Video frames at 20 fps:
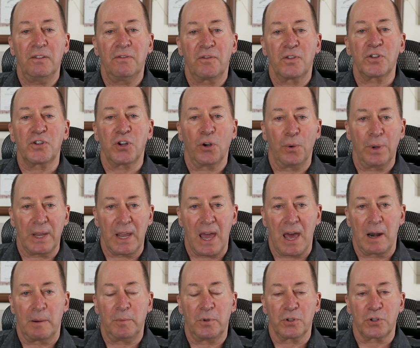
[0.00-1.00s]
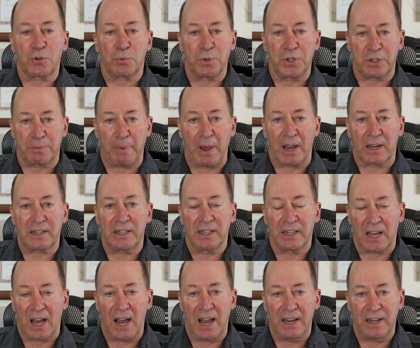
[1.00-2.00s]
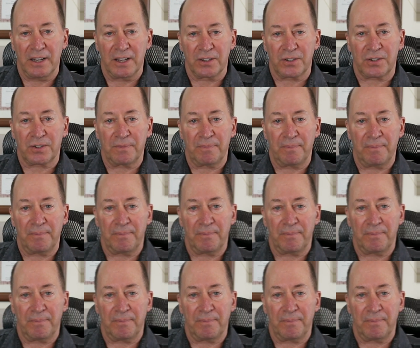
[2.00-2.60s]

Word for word: for Showing Animals Respect and Kindness.